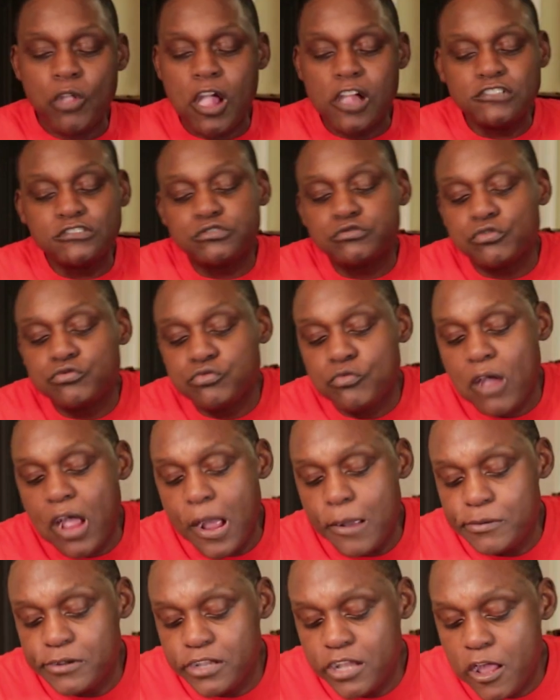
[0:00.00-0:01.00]
Then
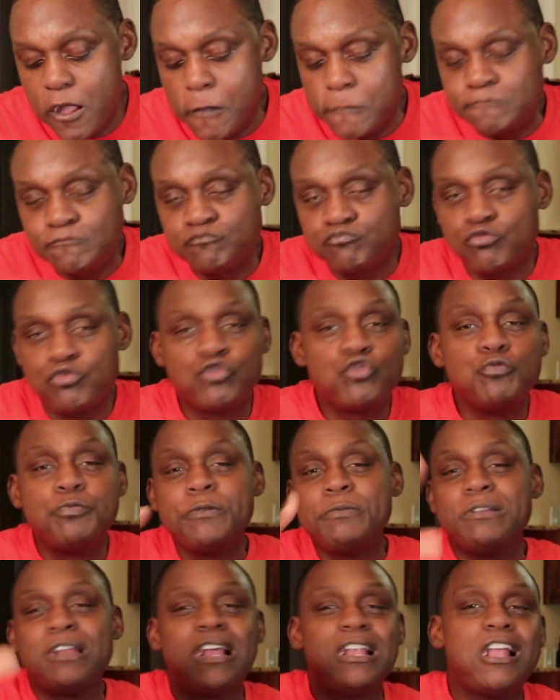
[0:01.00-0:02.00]
subscribe again. The two
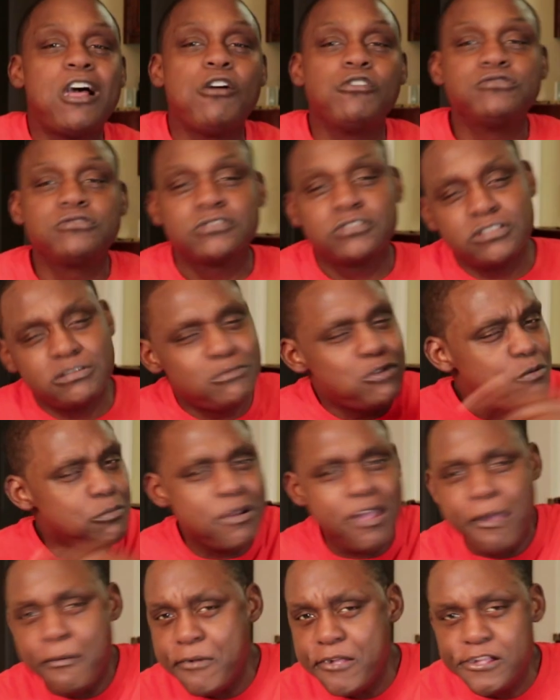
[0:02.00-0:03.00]
people I lost, come on
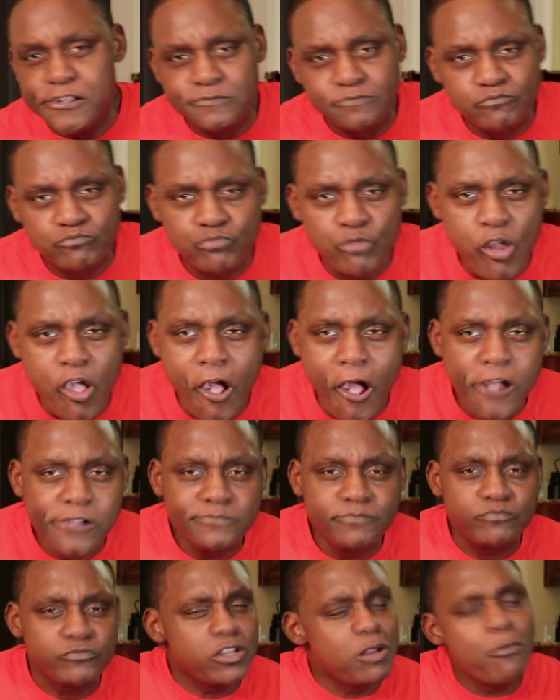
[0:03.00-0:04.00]
back, man.
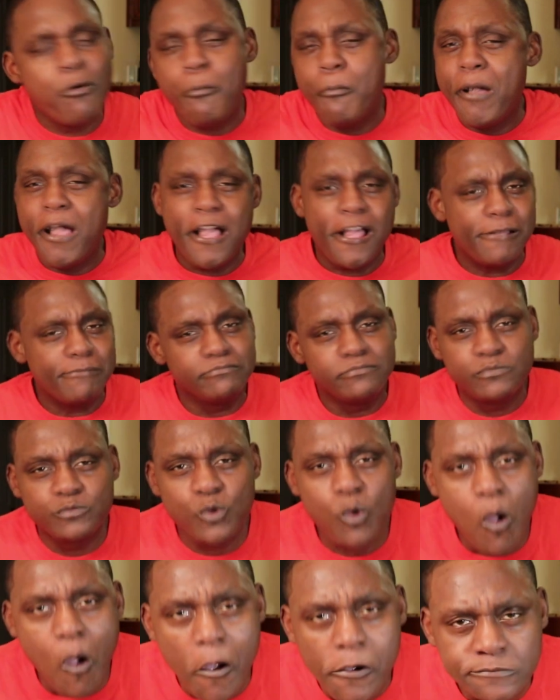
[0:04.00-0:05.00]
Come on back.
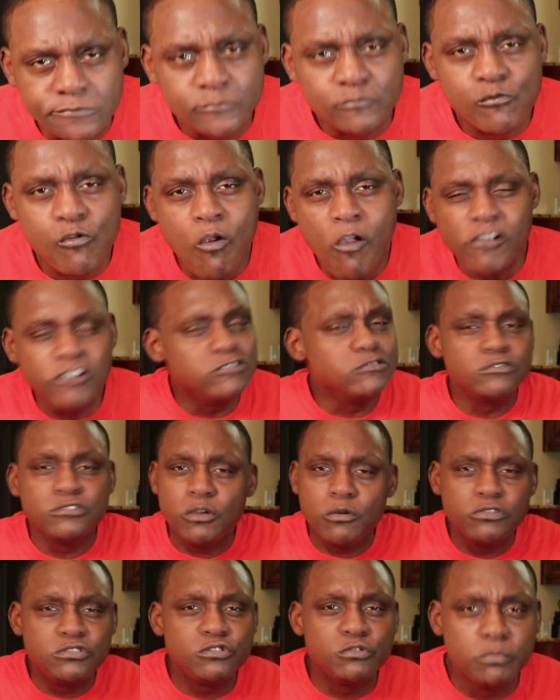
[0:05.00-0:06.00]
I don't
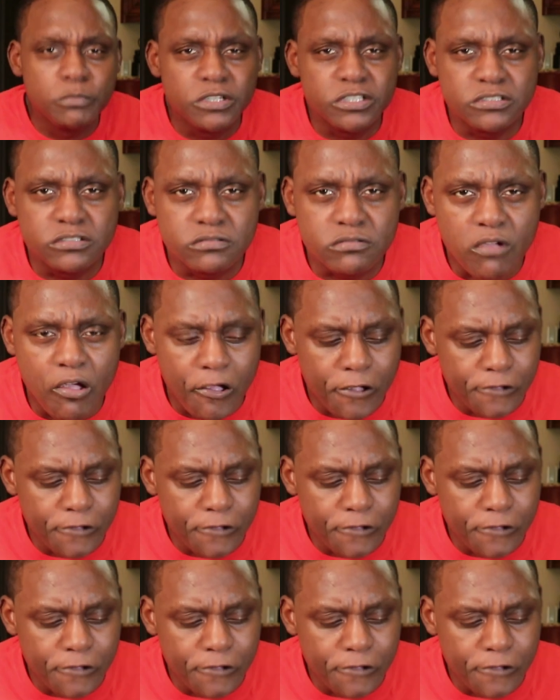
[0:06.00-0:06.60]
know what you're missing.